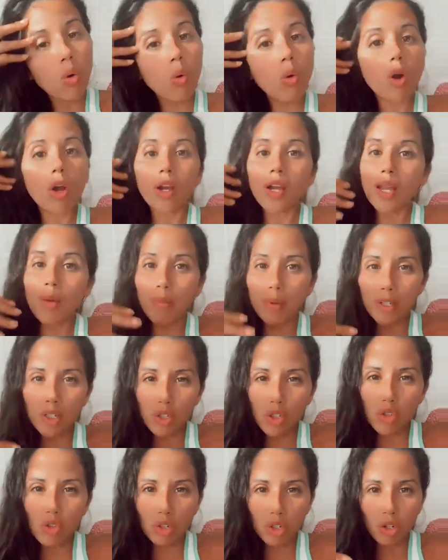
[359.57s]
Or am I
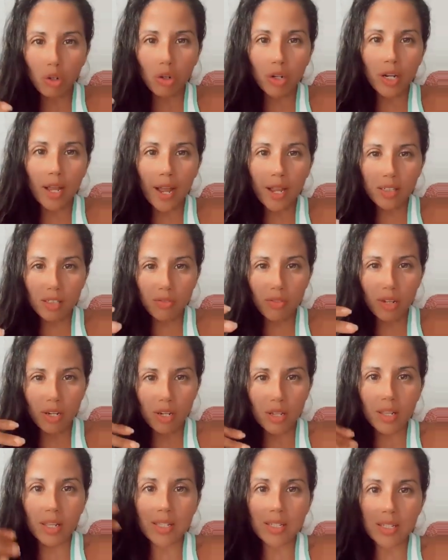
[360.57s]
just triggered and
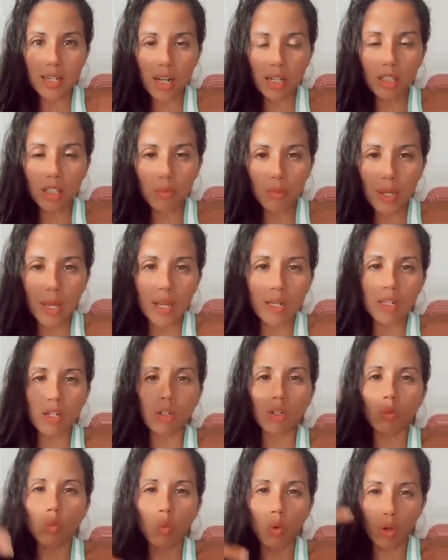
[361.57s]
activated that's telling me
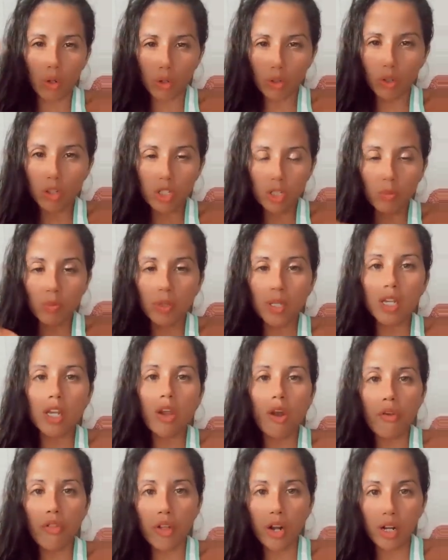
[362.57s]
there's
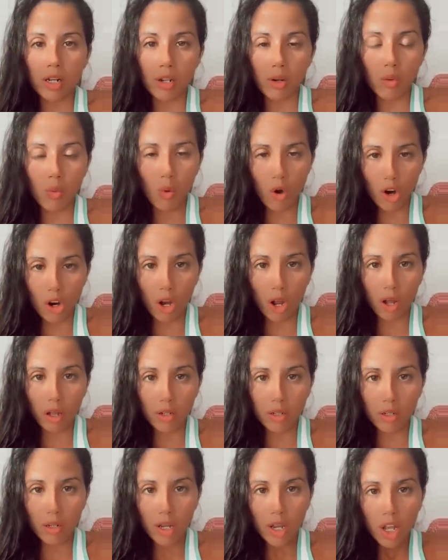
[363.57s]
something here that I need to work
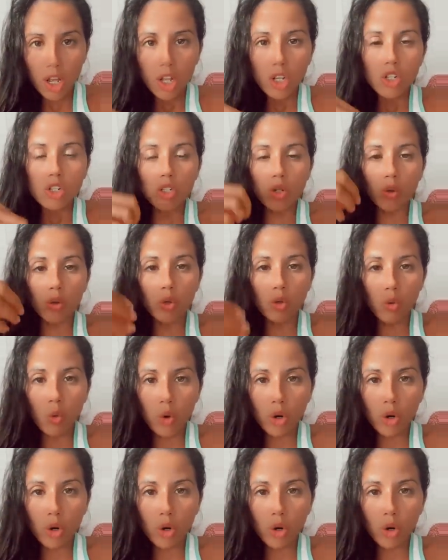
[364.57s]
on? So